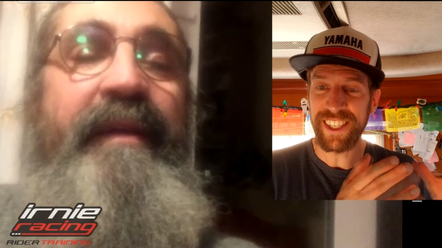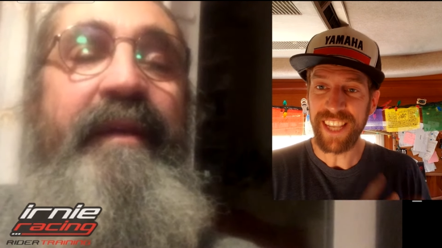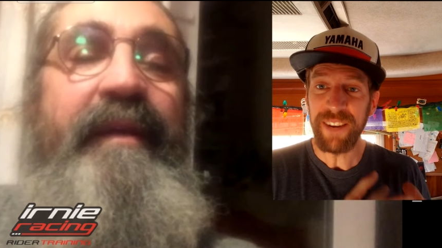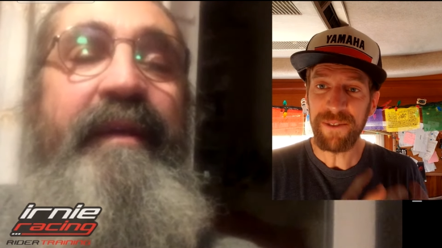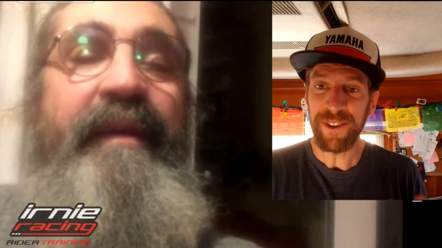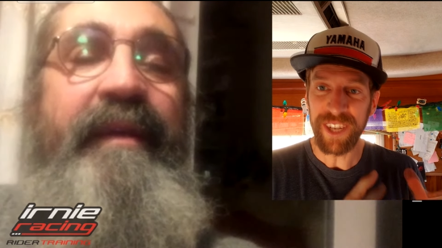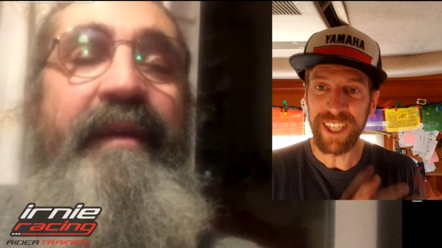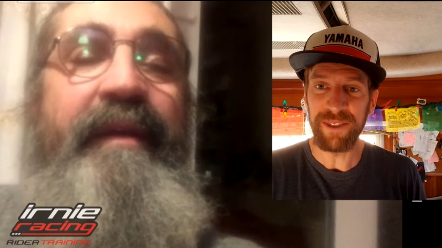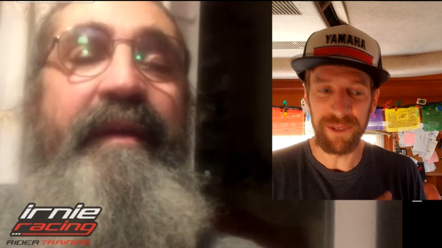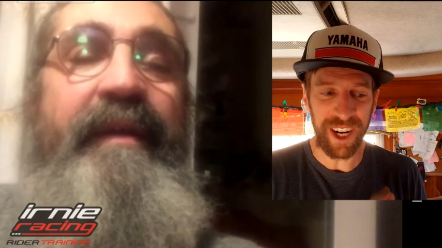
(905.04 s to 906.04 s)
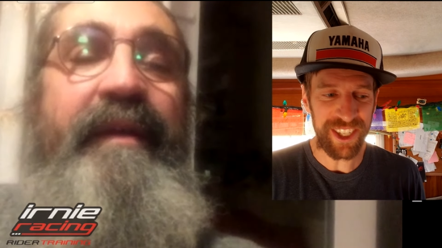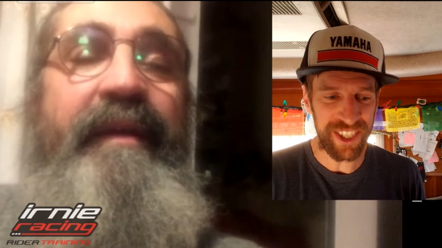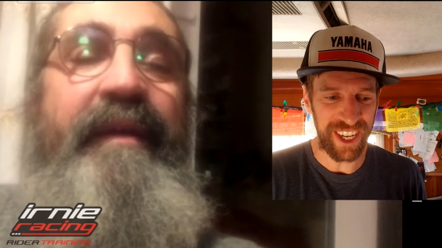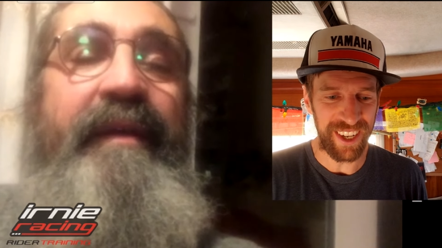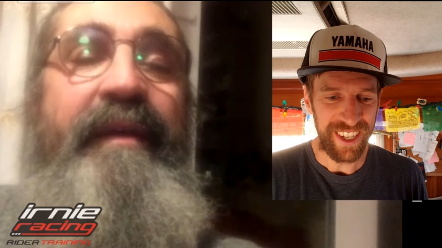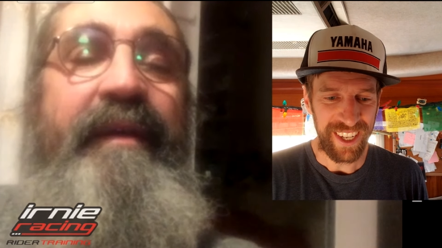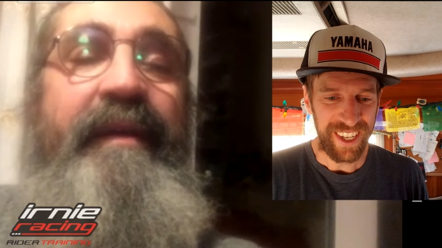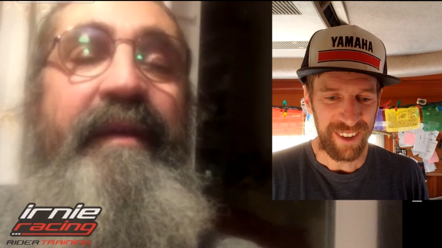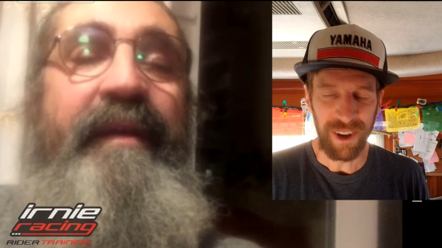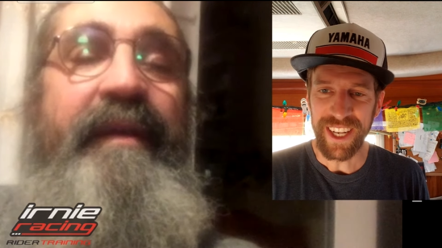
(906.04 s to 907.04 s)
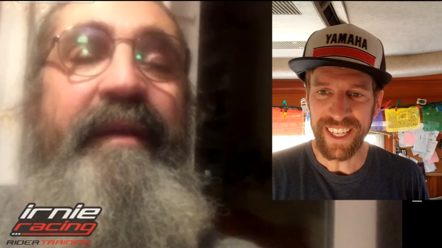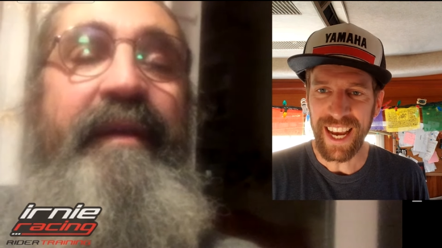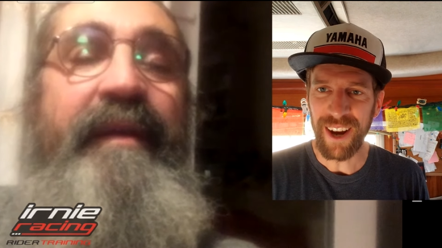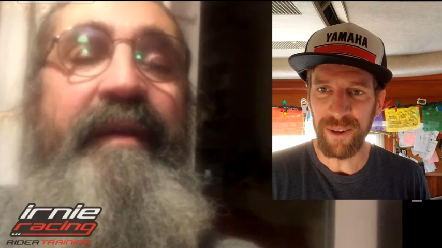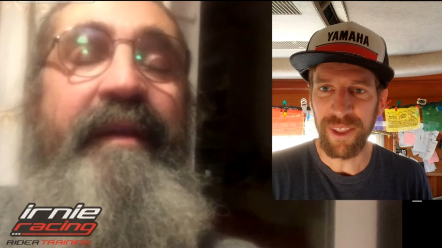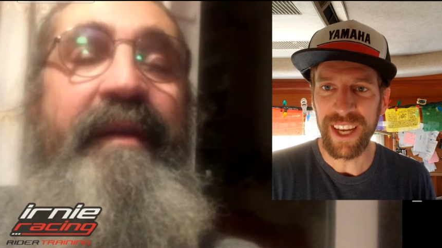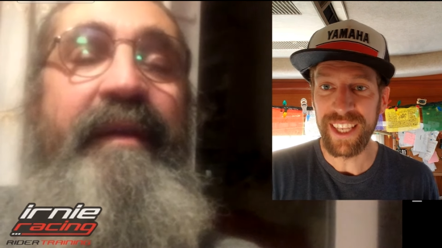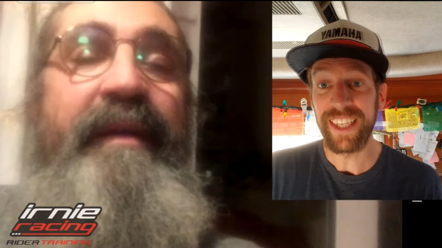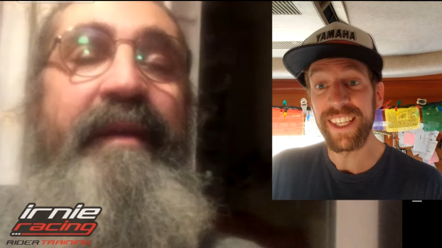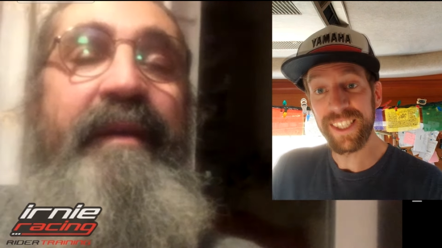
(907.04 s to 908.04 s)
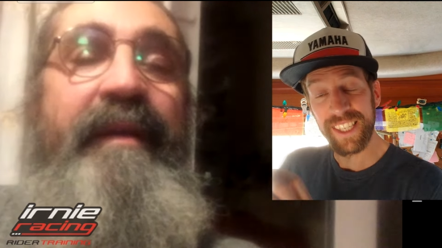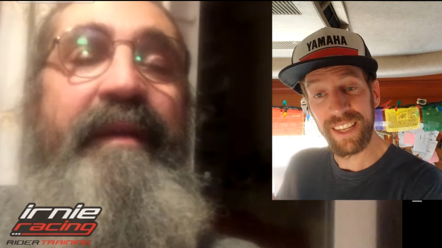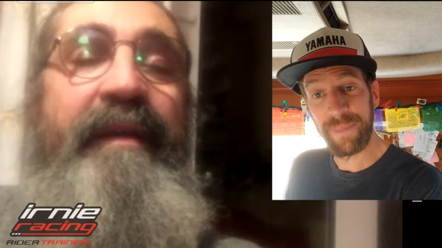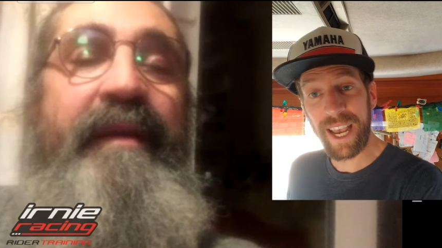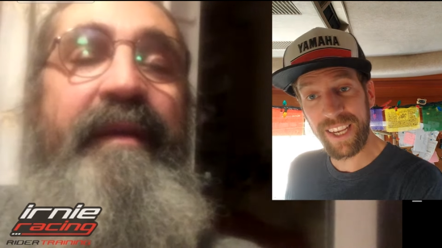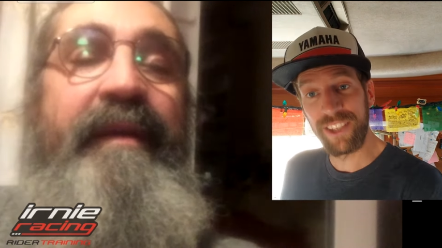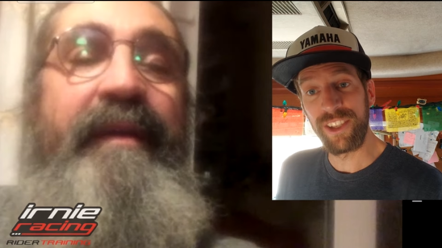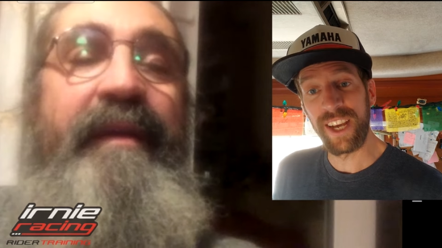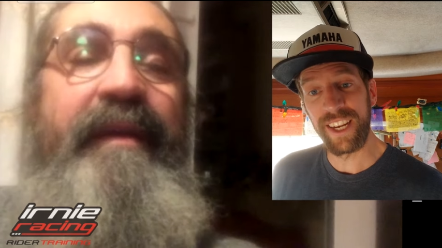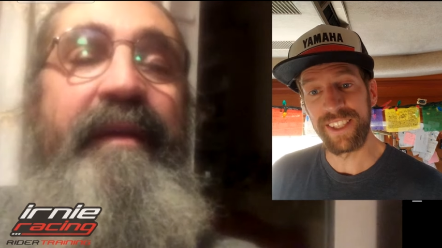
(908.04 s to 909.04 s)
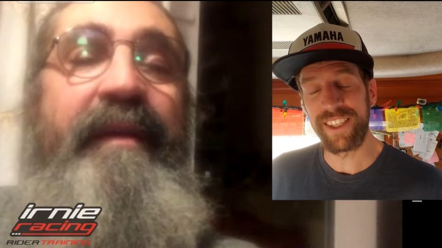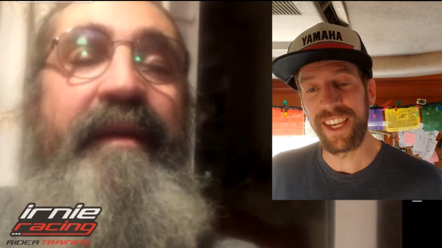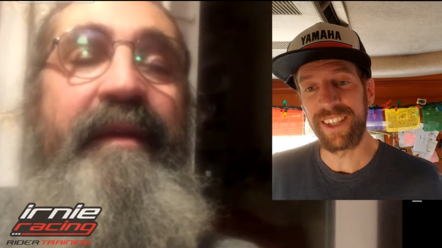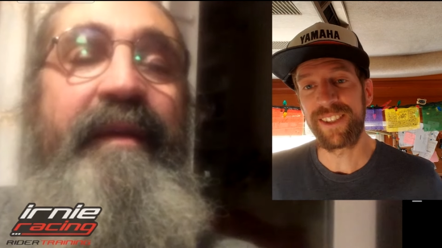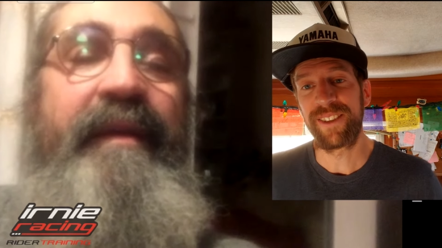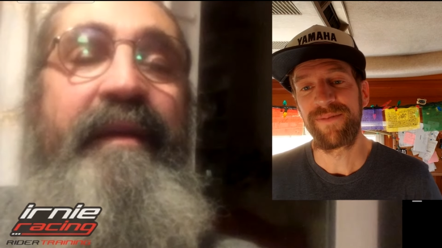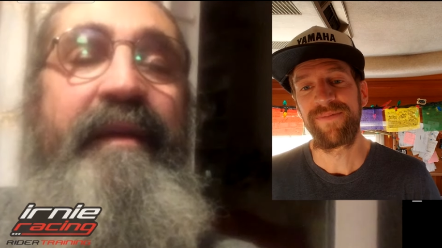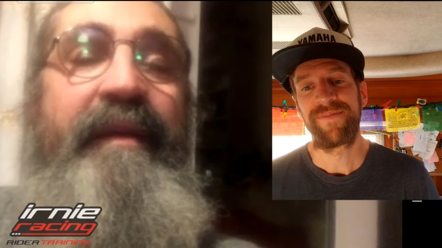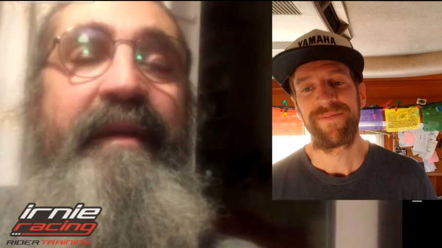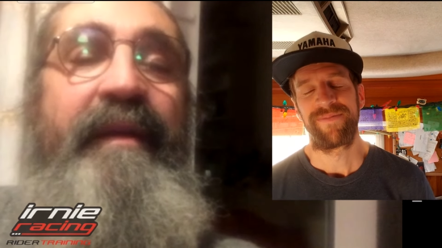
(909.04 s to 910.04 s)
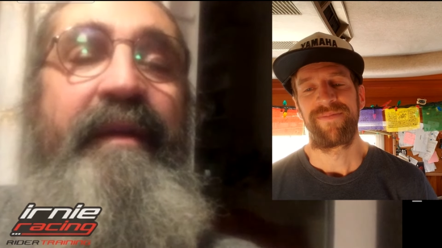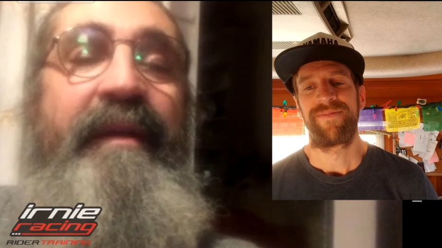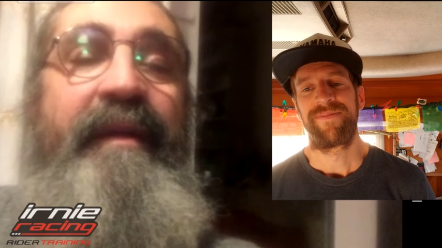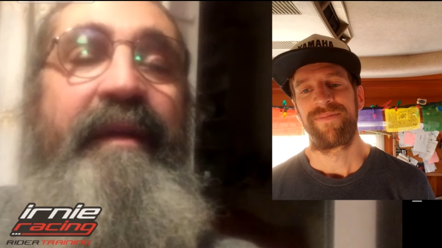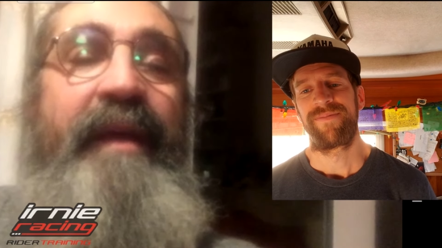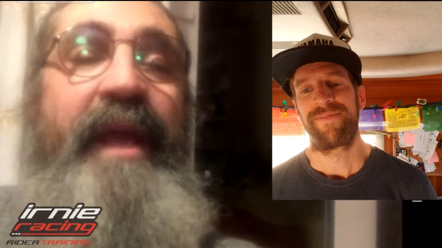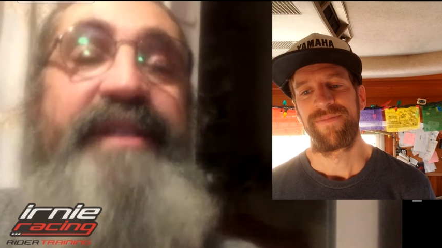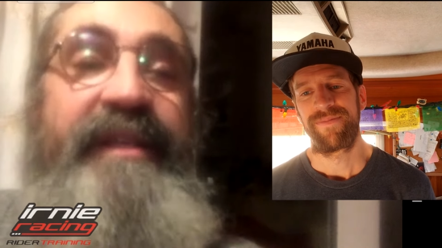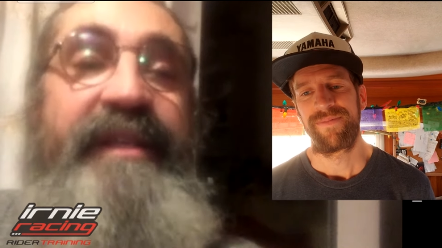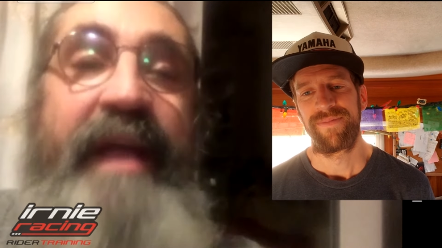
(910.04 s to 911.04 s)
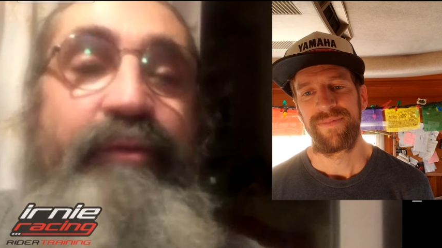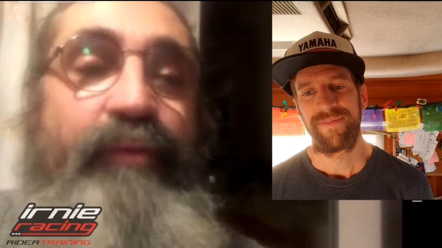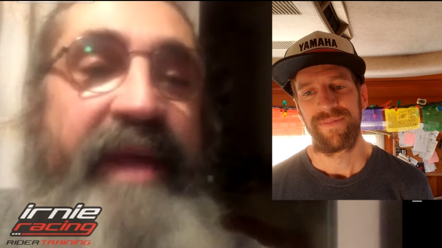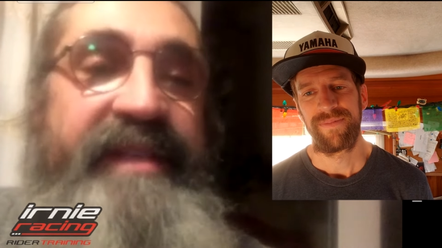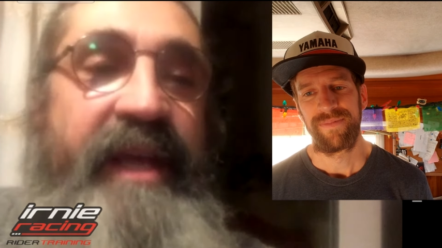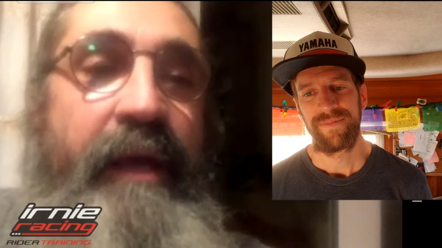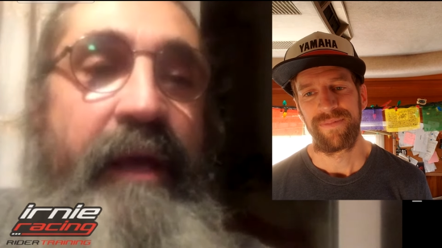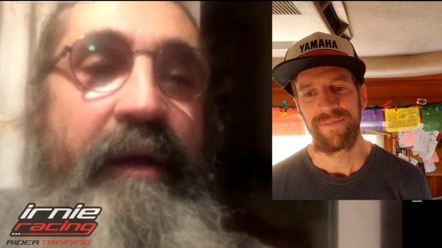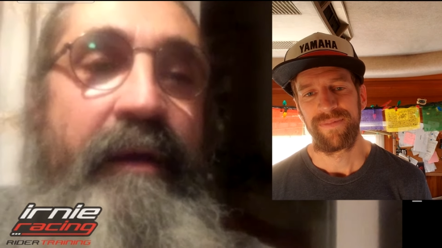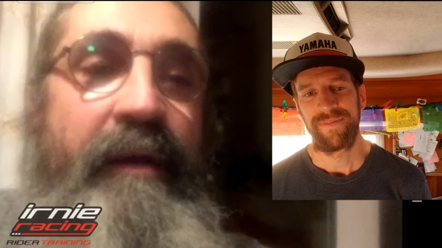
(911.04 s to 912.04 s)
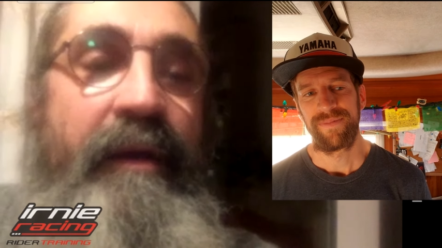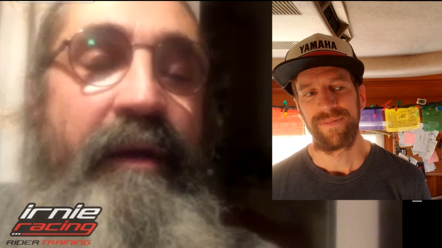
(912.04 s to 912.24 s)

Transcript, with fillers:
Speaker 1: safer in Russia right now than he is back in the United States.
Speaker 2: Isn't that crazy?